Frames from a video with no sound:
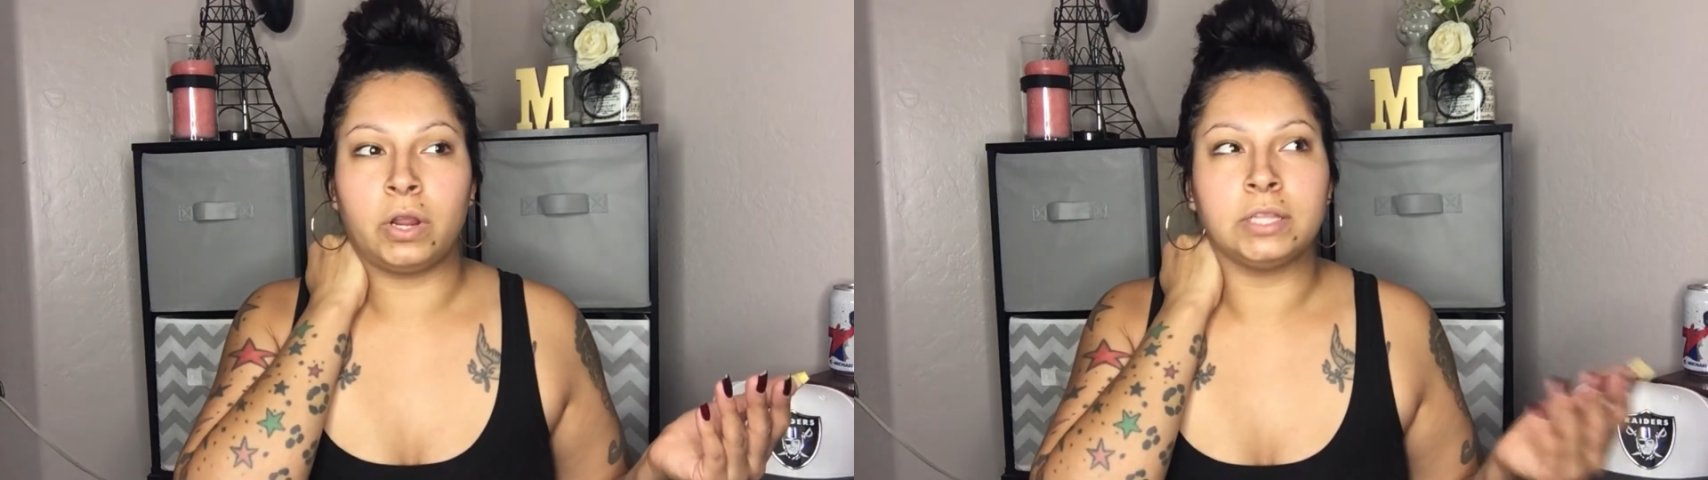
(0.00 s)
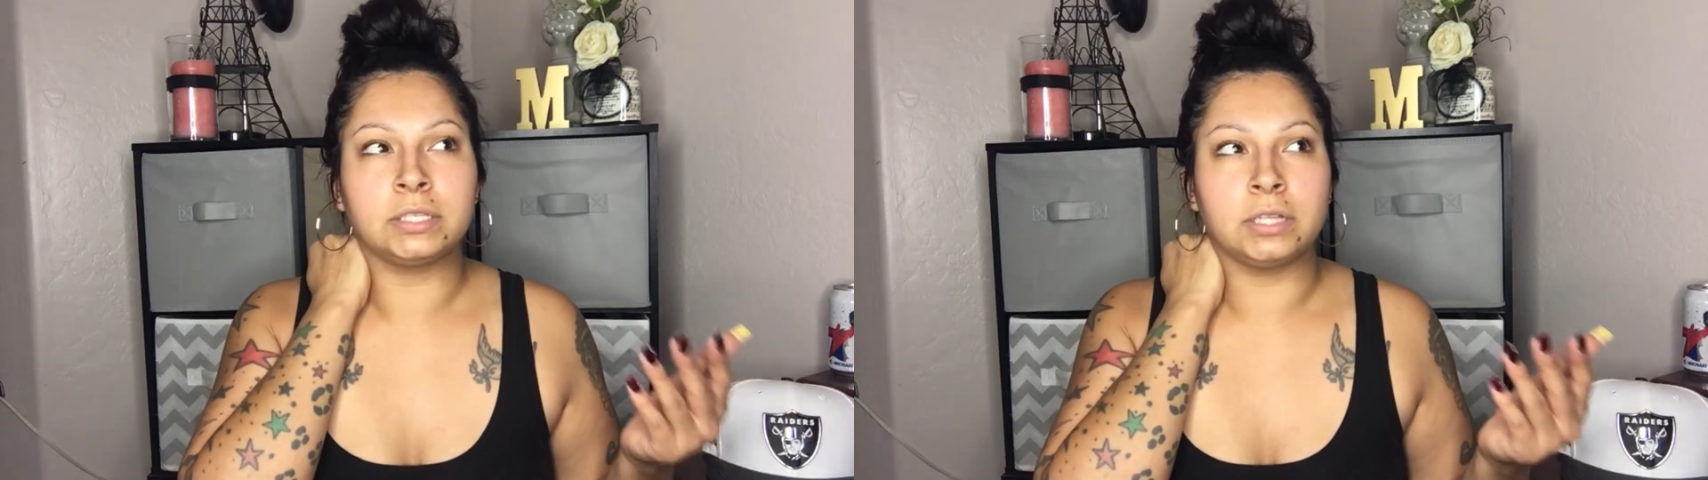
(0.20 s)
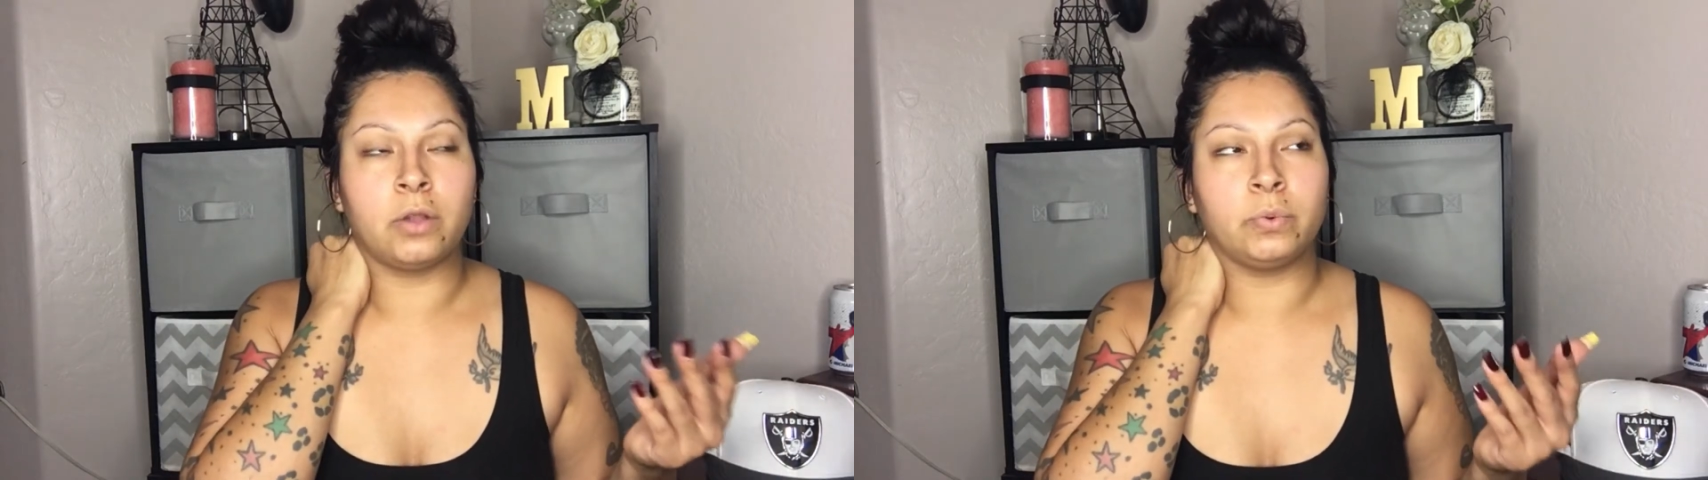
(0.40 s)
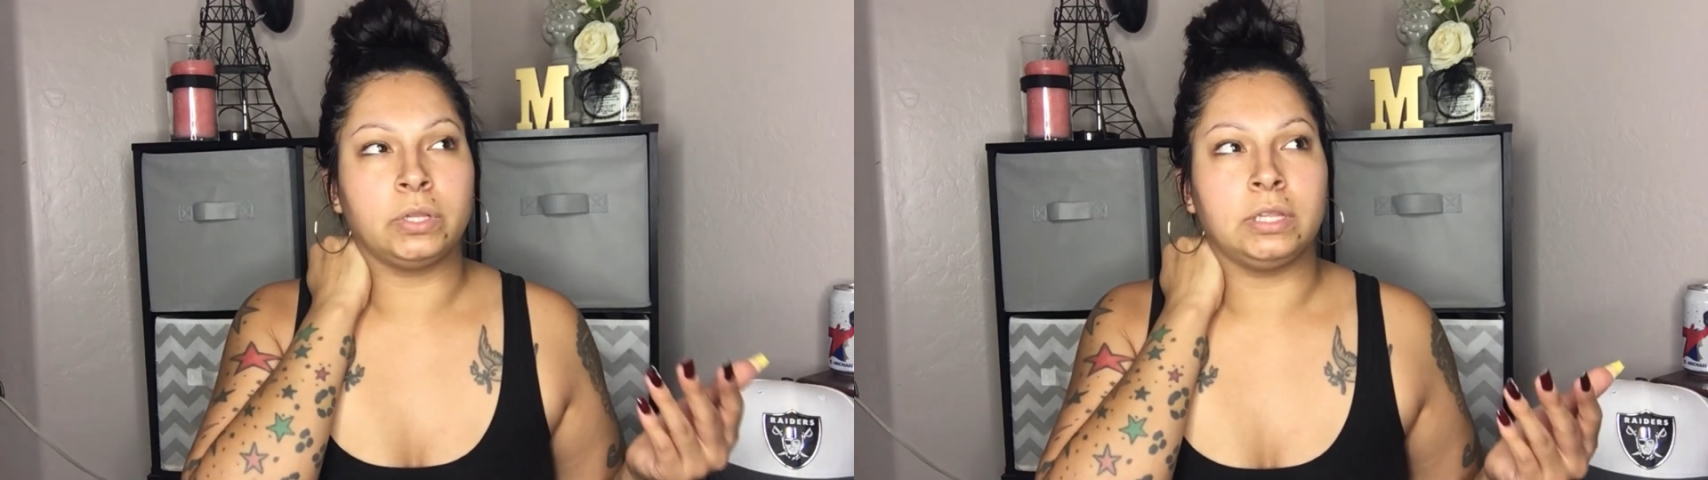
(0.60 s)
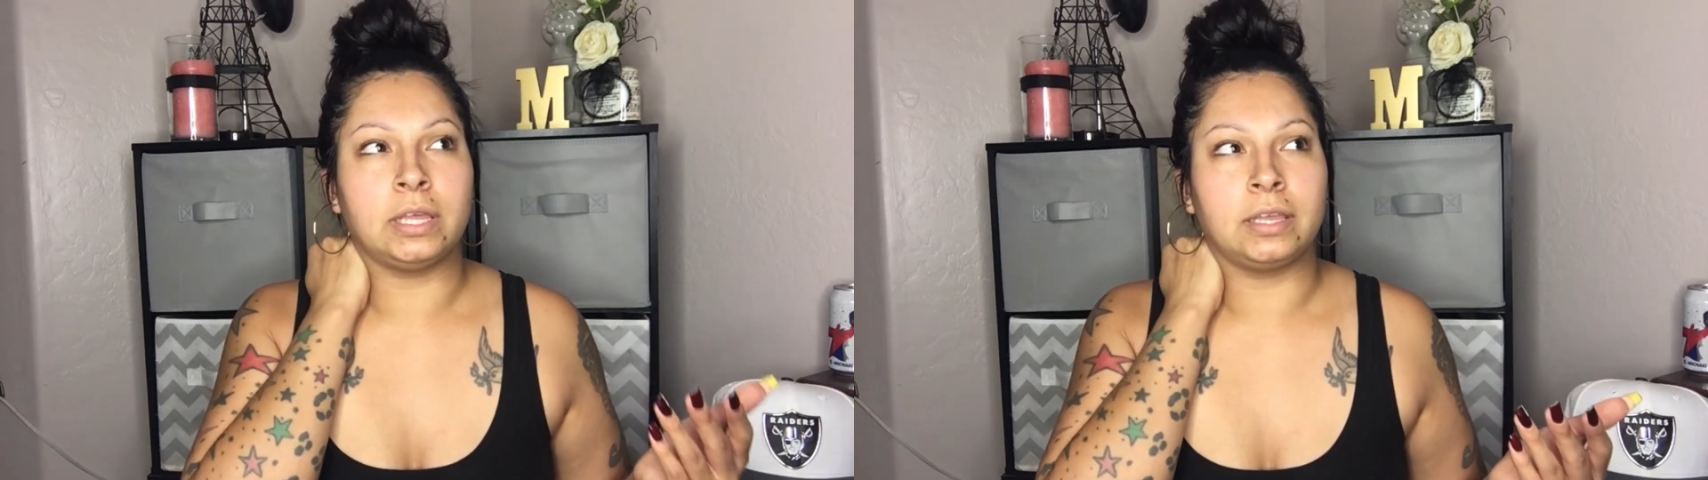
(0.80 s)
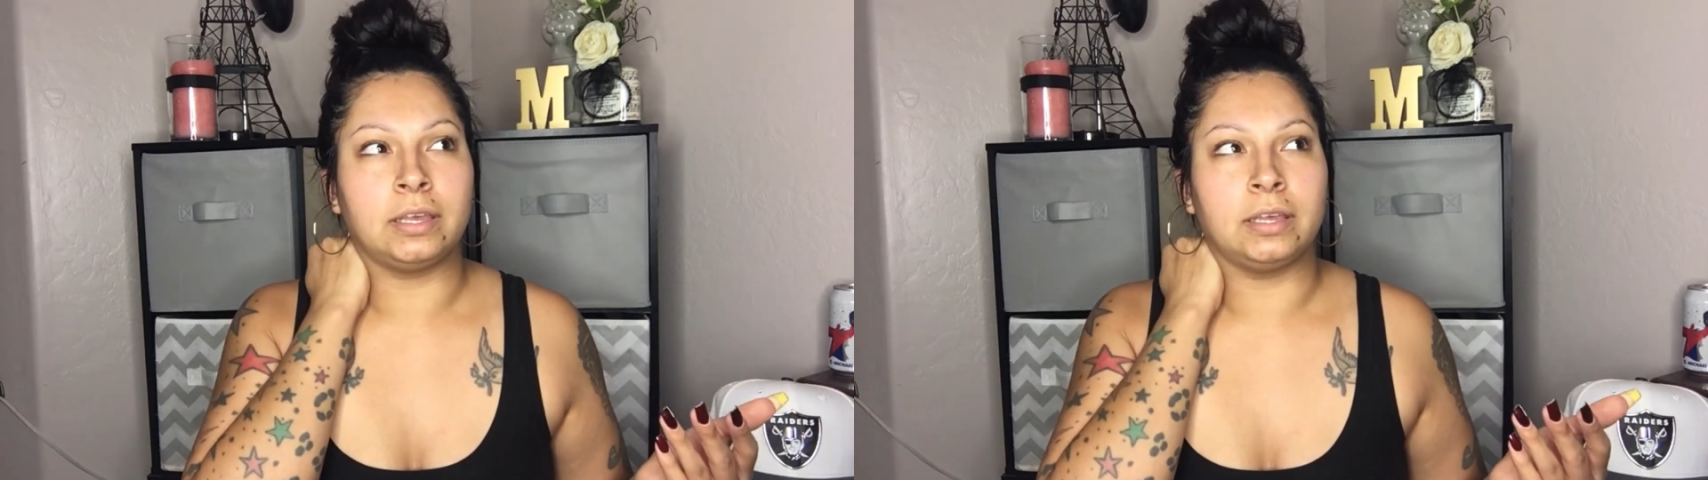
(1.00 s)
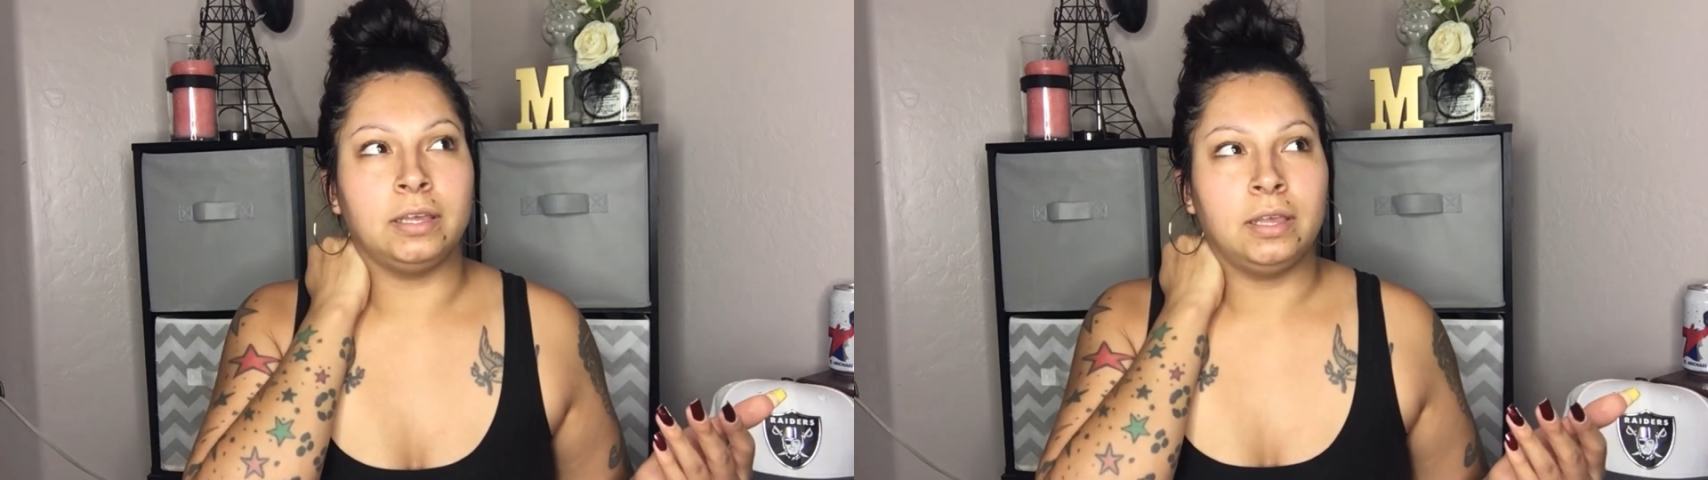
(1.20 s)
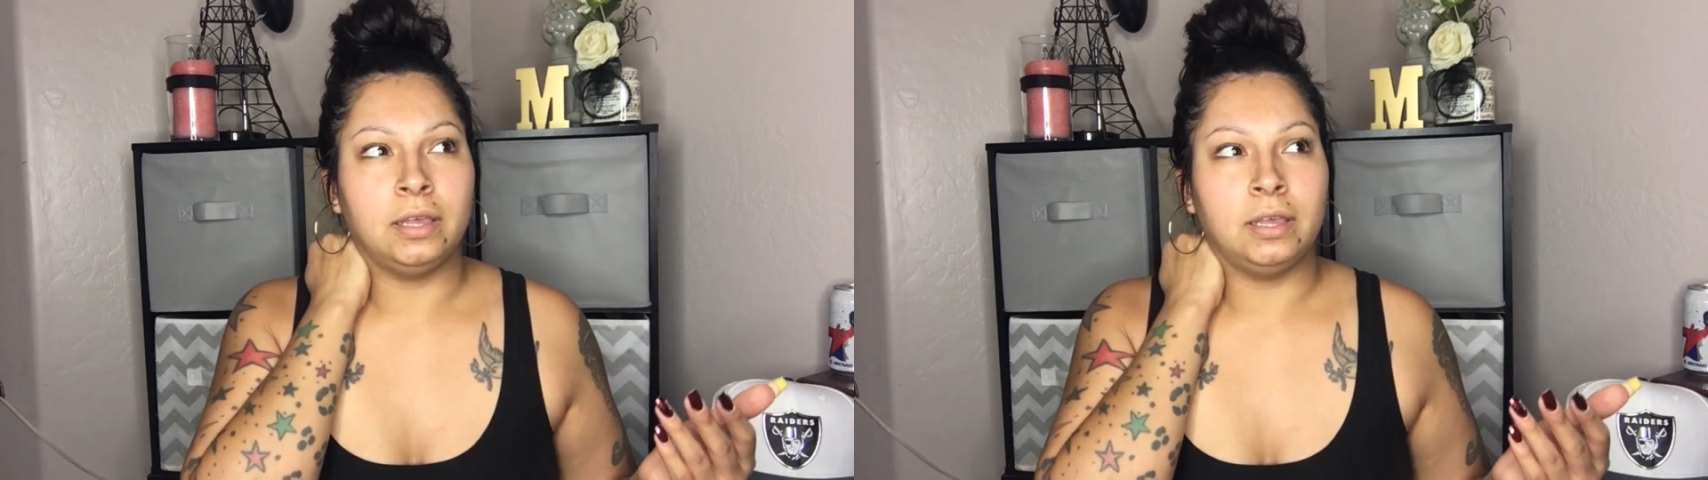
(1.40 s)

it's not really like a